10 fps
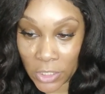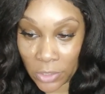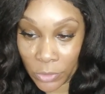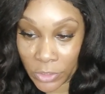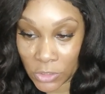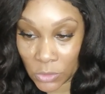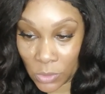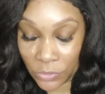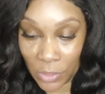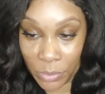January the
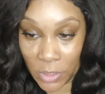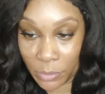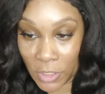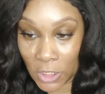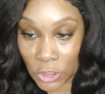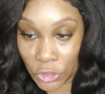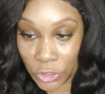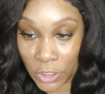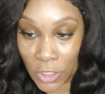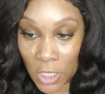12th, I put up
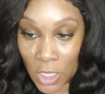100.